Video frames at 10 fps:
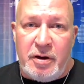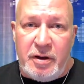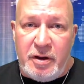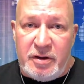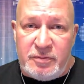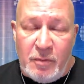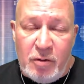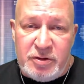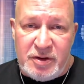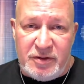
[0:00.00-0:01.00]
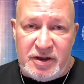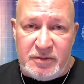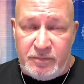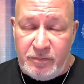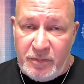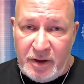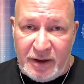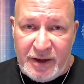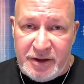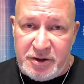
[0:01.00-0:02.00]
is most of these
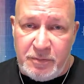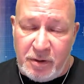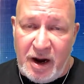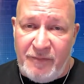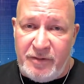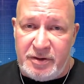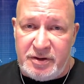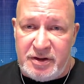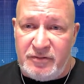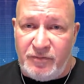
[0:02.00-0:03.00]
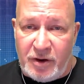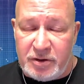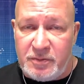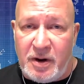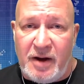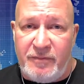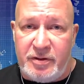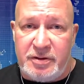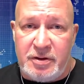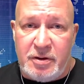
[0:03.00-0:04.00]
alleged prophets, these false
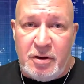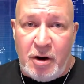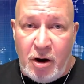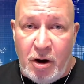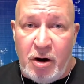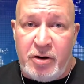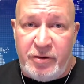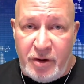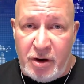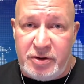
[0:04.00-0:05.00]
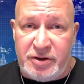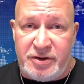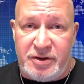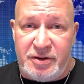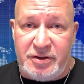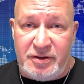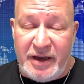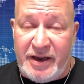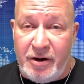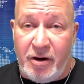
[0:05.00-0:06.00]
prophets, are narcissists.
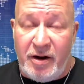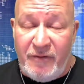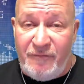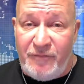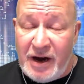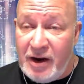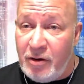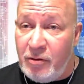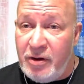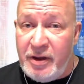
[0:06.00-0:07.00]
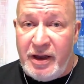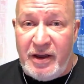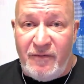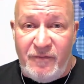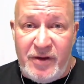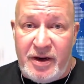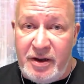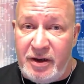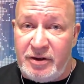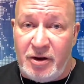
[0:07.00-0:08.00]
They follow and fit
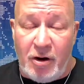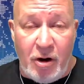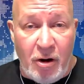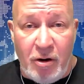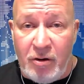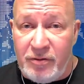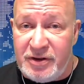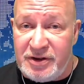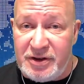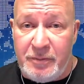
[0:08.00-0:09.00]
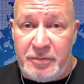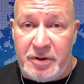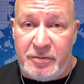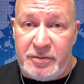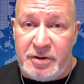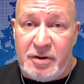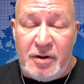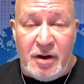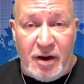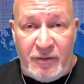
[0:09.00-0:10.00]
into all the symptoms
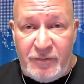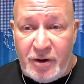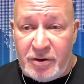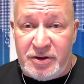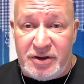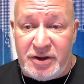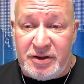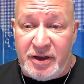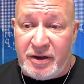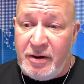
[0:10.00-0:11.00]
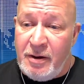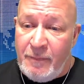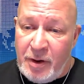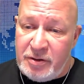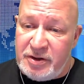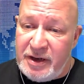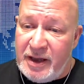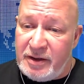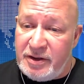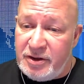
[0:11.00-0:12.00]
of narcissistic
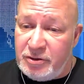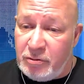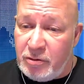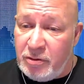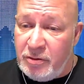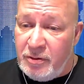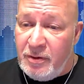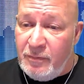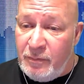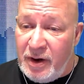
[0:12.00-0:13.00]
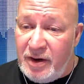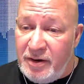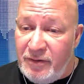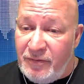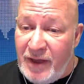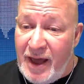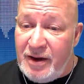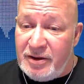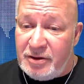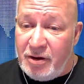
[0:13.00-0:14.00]
personality disorder. But that
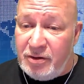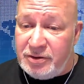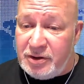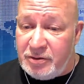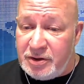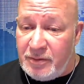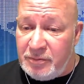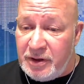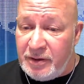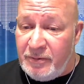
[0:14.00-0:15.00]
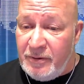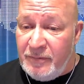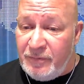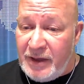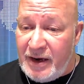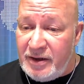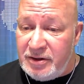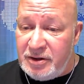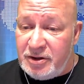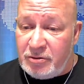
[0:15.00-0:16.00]
is also something that
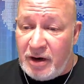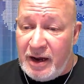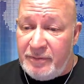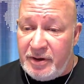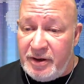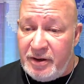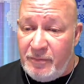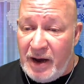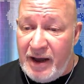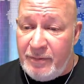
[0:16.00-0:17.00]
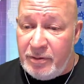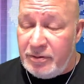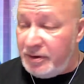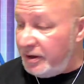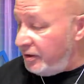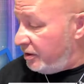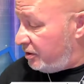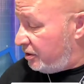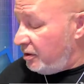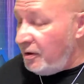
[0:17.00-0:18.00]
is described in the Bible in
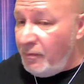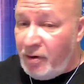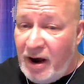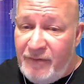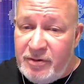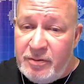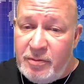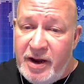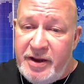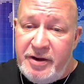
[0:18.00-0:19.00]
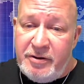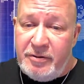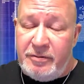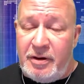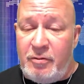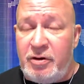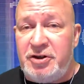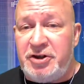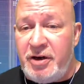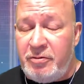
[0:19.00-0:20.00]
this proverb right here. I want to
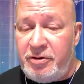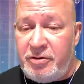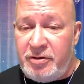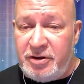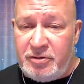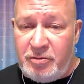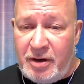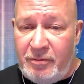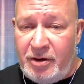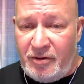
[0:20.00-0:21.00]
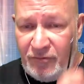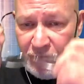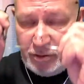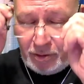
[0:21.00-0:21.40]
share with you. This is what I'm looking for.